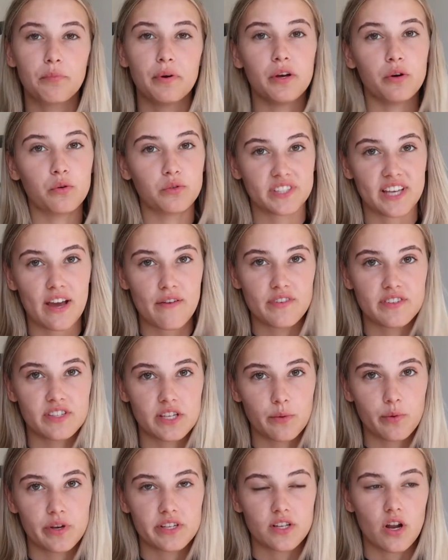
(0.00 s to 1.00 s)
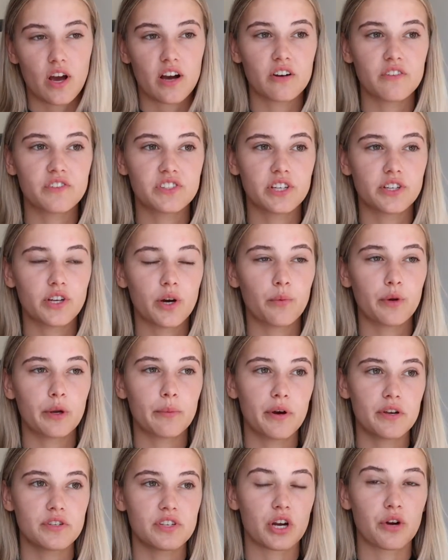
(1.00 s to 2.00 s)
put it all together and see what it's like obviously I don't want to
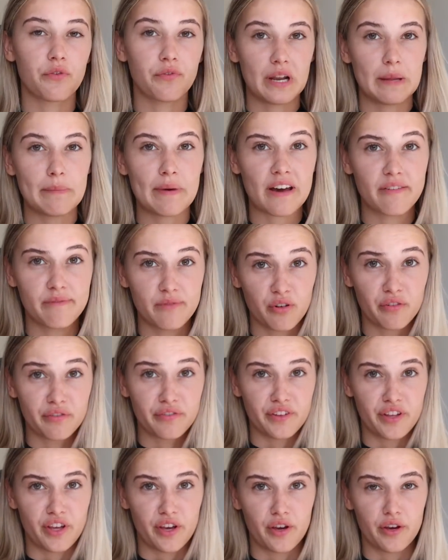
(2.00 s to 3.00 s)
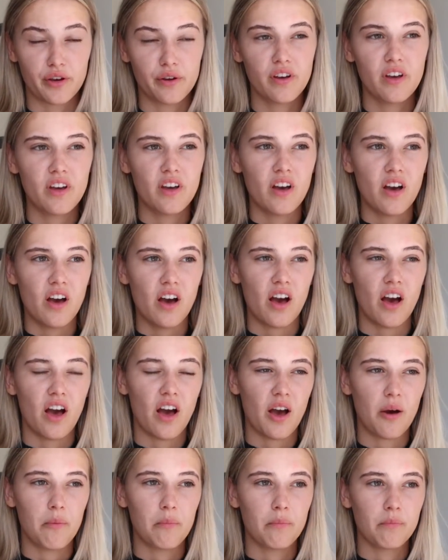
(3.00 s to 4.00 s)
post like a really bad vlog for you
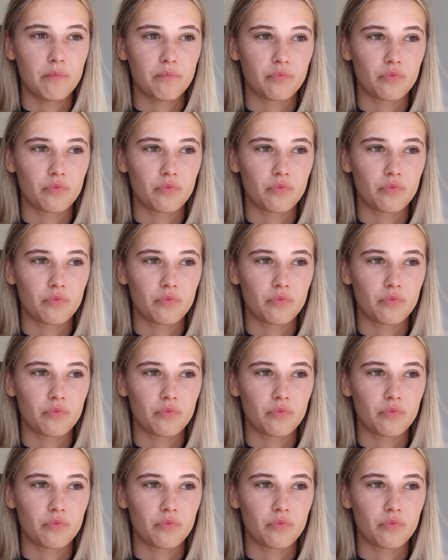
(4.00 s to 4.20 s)
um